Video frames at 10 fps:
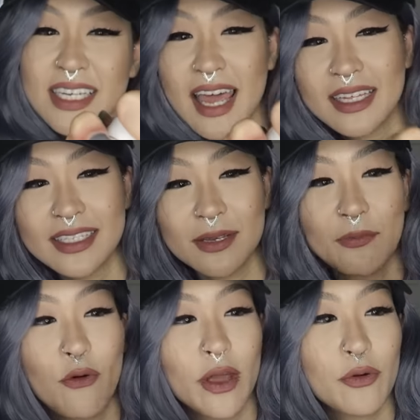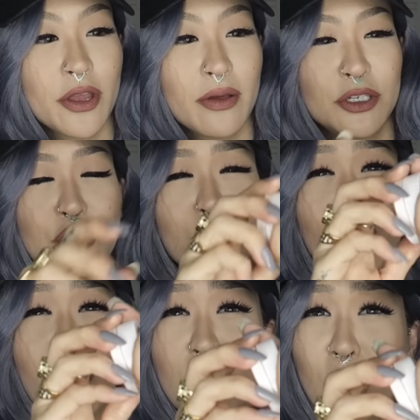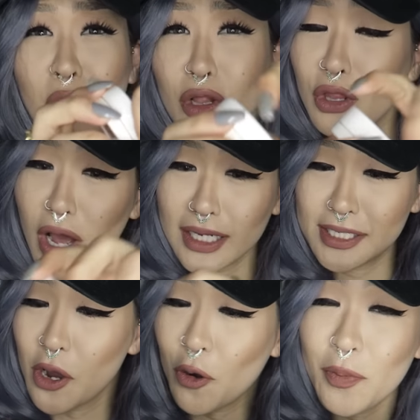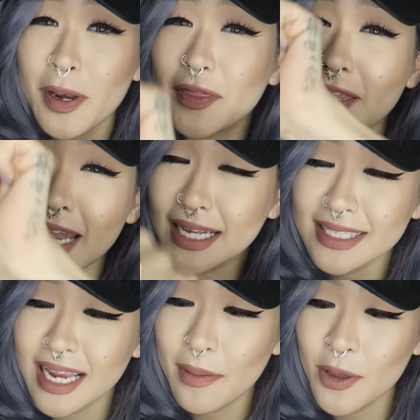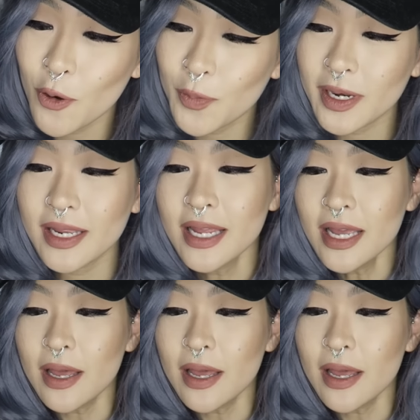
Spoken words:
tight to the point where you struggle a lot to open it the next time you open it,